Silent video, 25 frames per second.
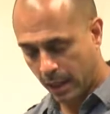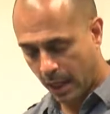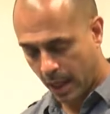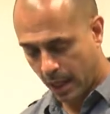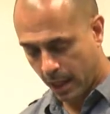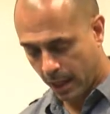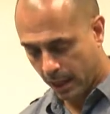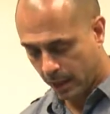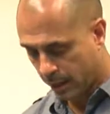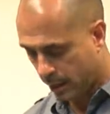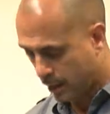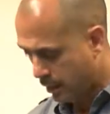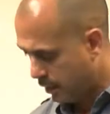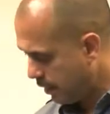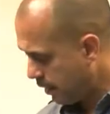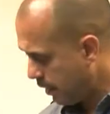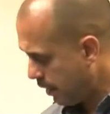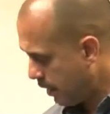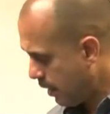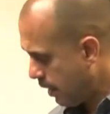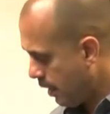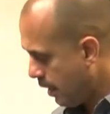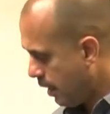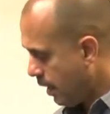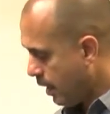line,
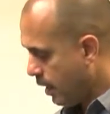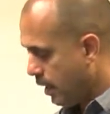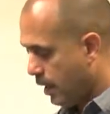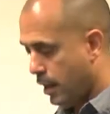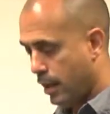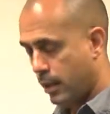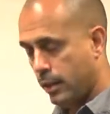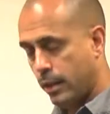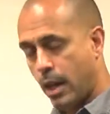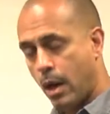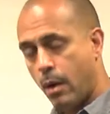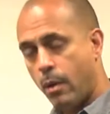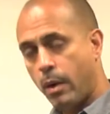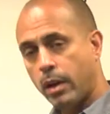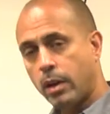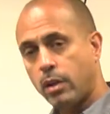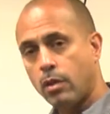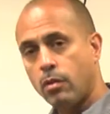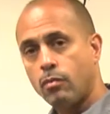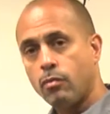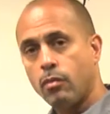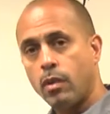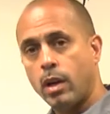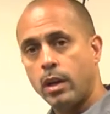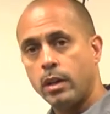and now I
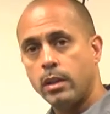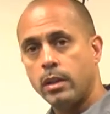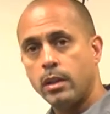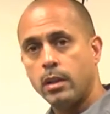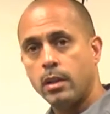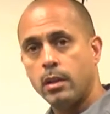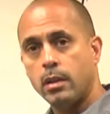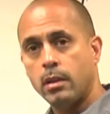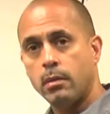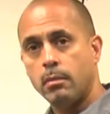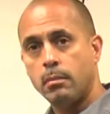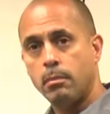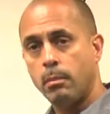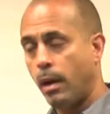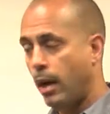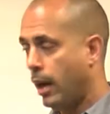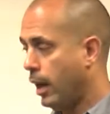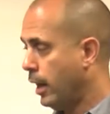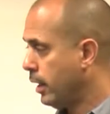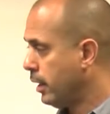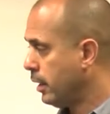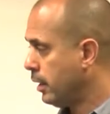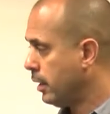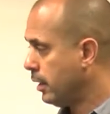could run my